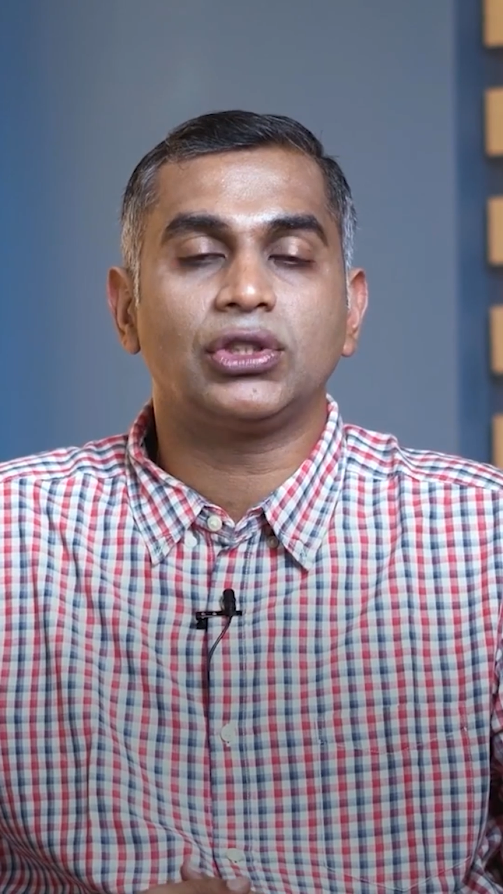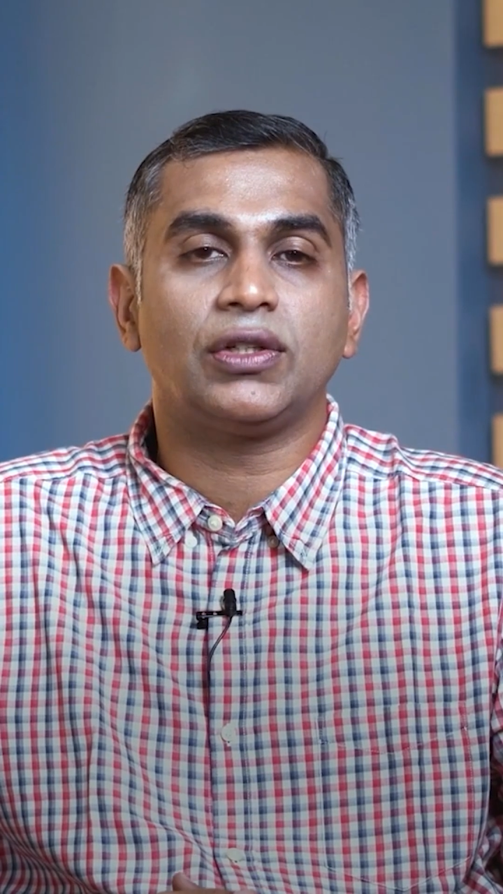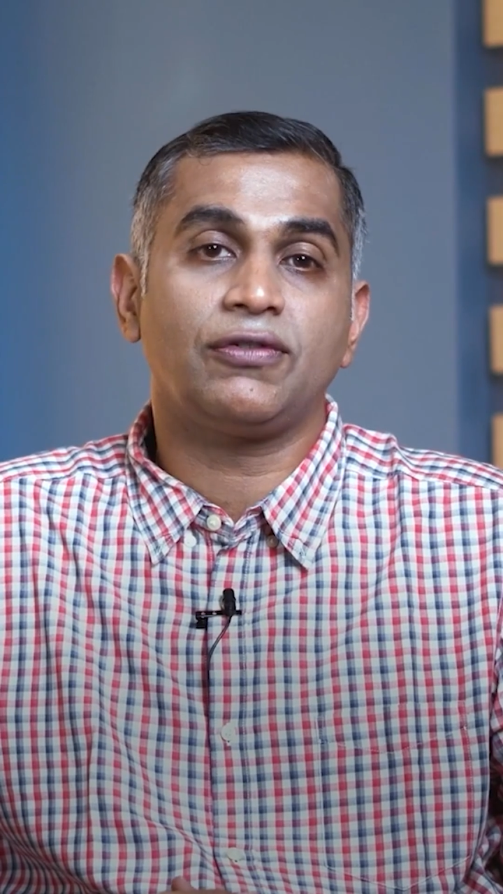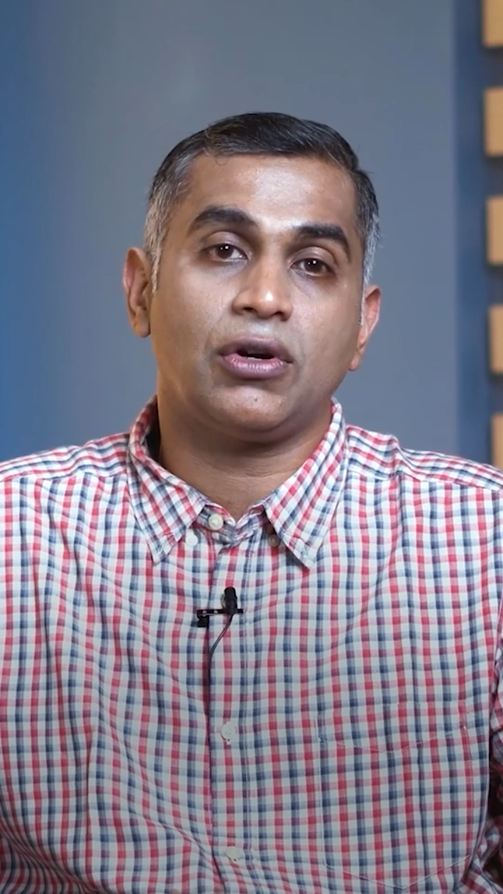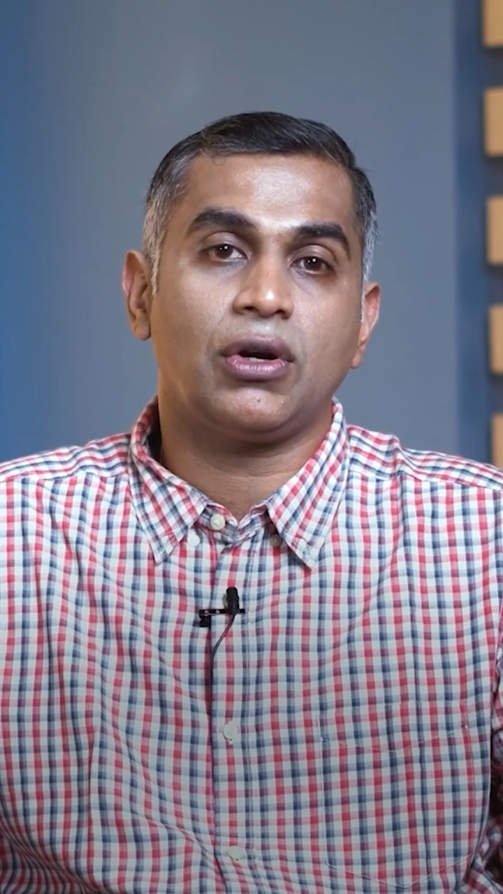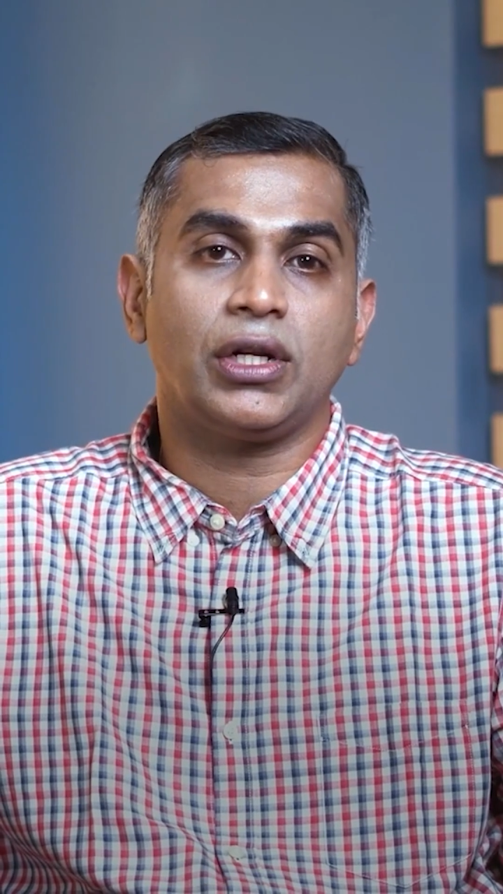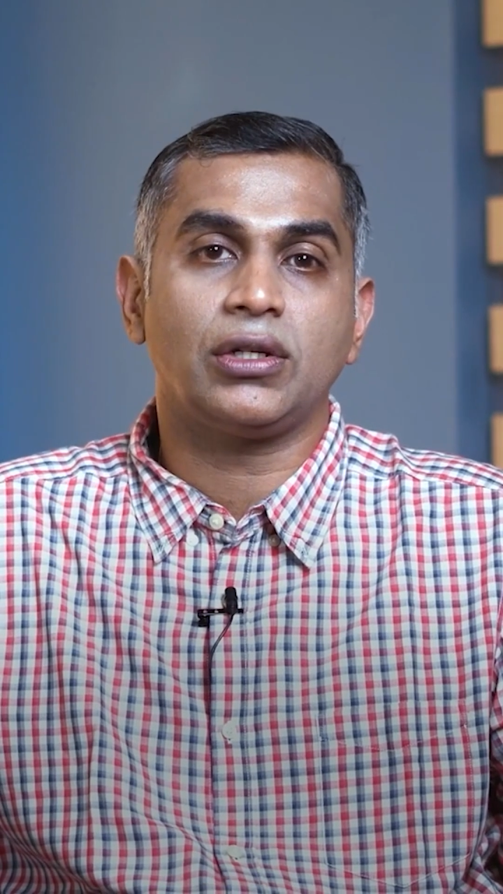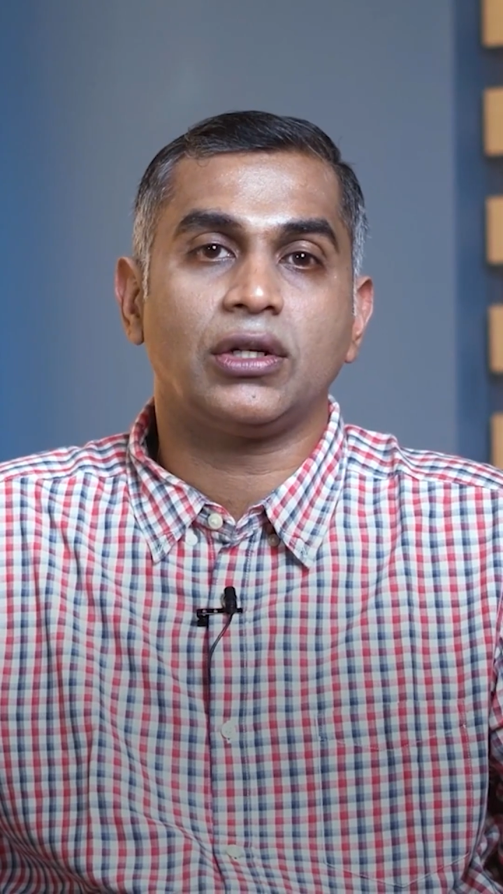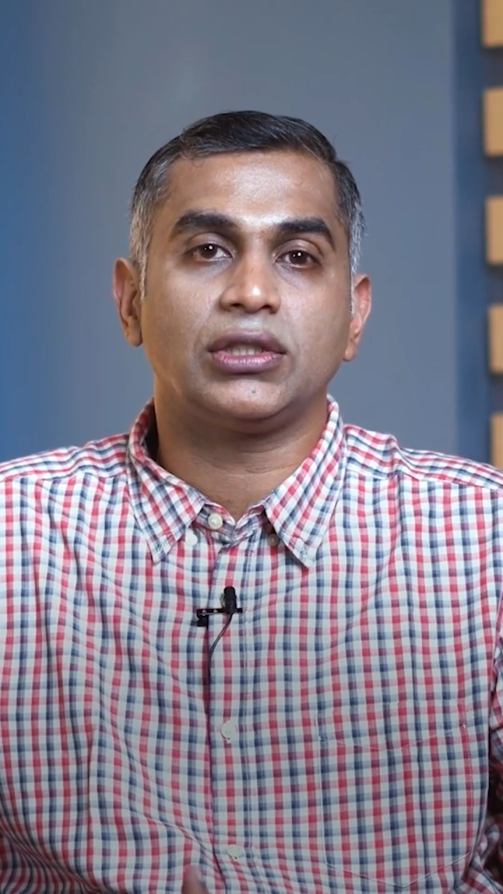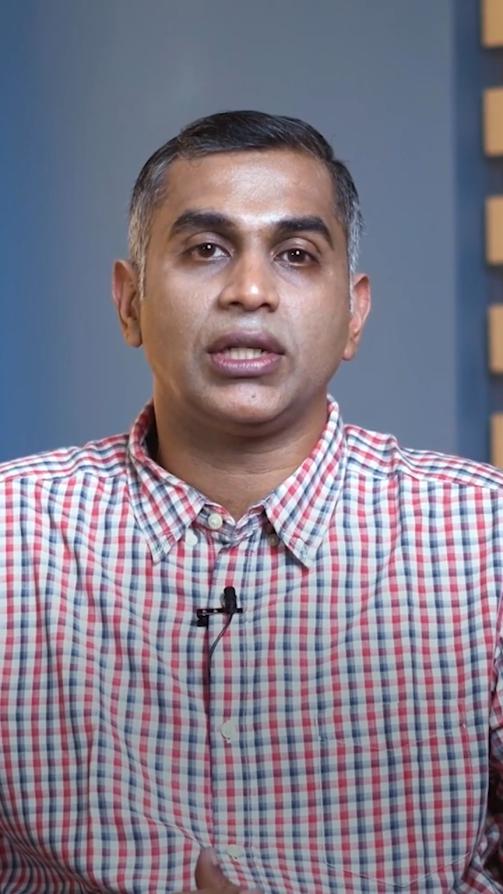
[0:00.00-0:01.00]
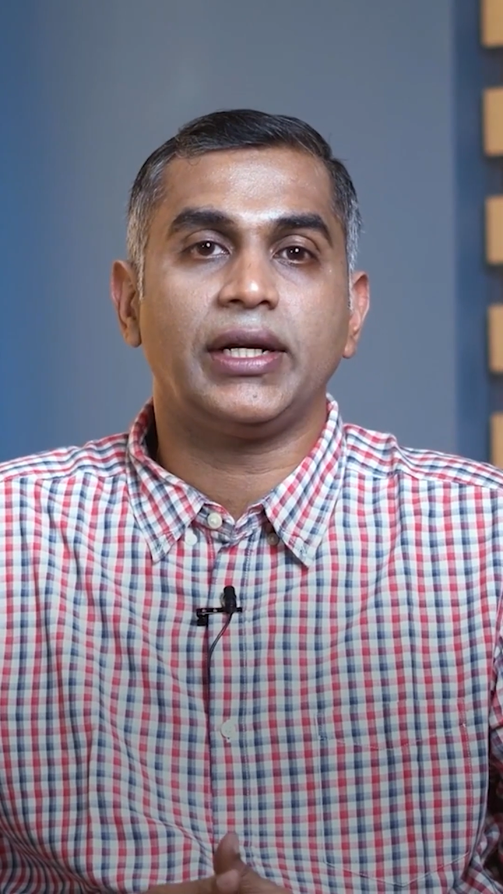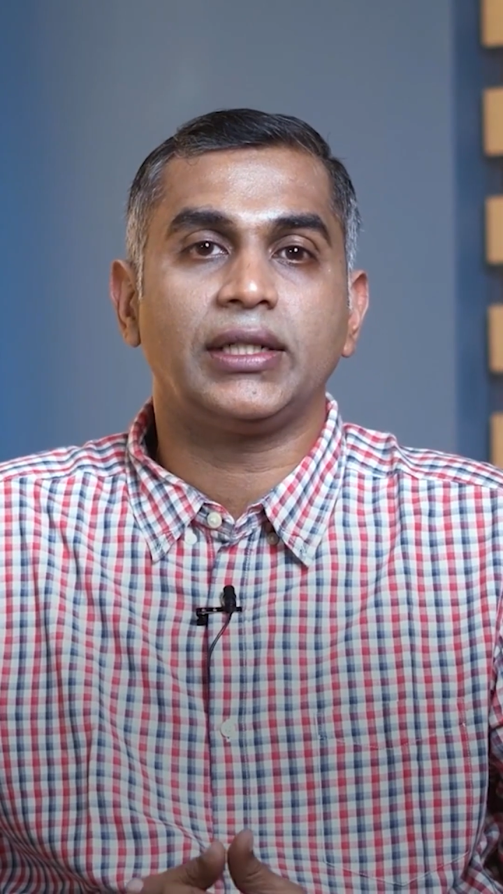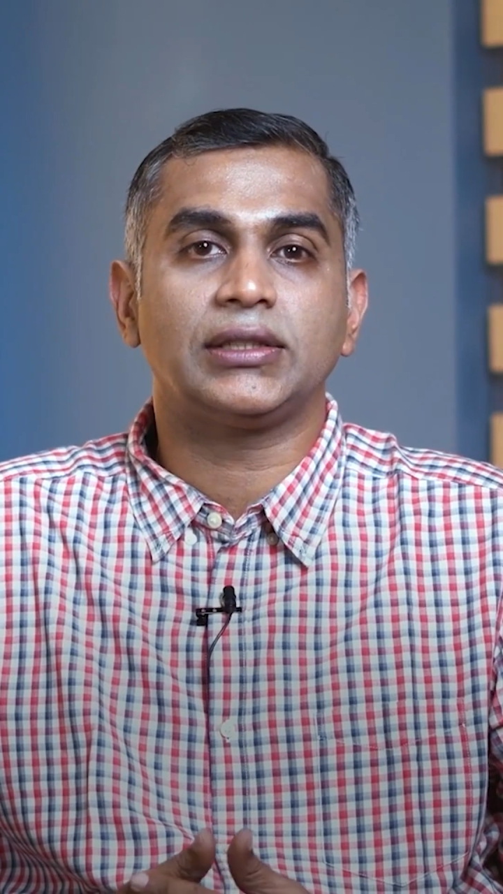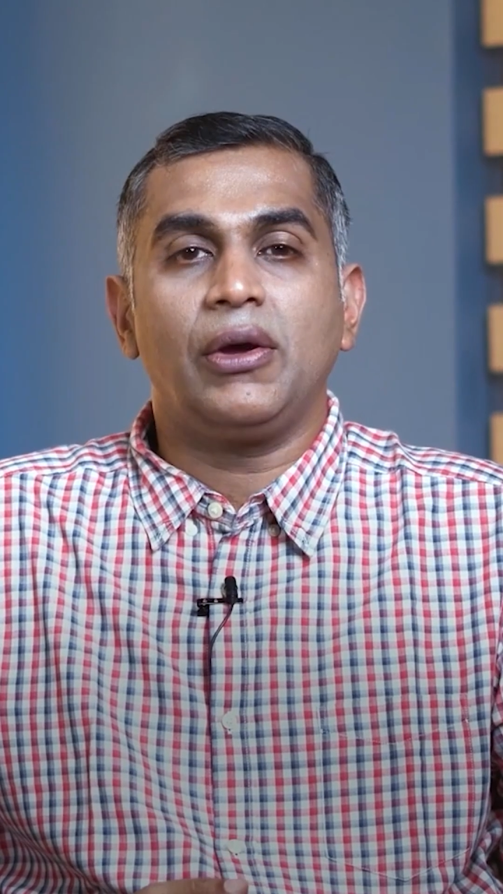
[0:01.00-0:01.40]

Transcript: of chronic tonsillitis.